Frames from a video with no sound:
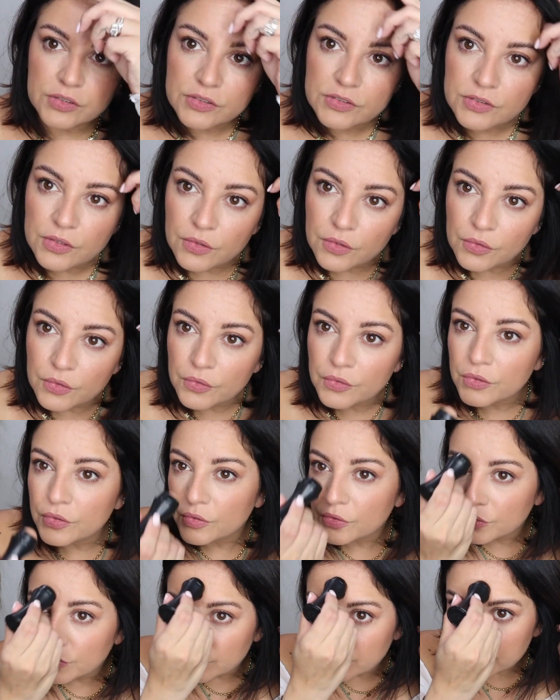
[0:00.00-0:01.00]
So you
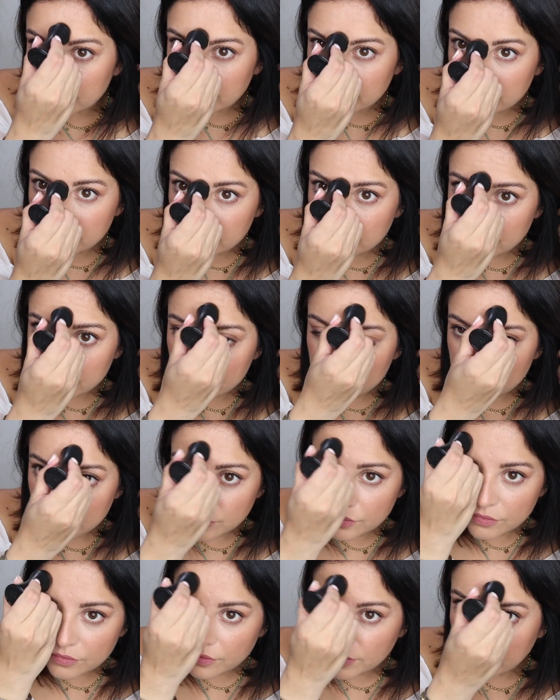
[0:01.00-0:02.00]
use it
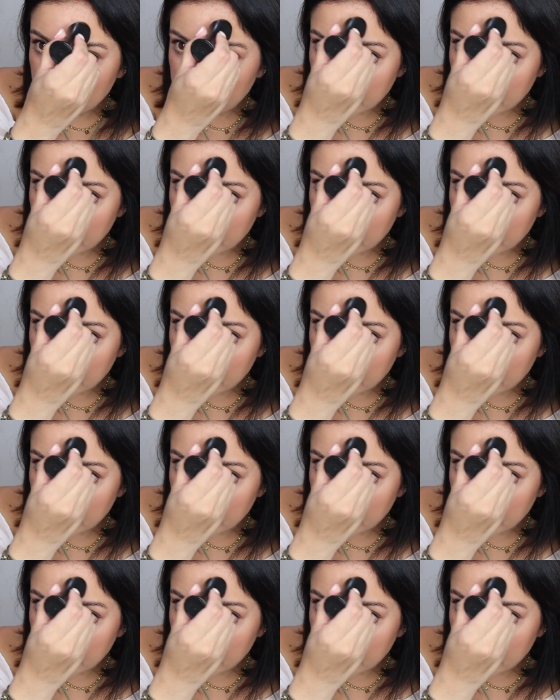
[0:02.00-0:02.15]
to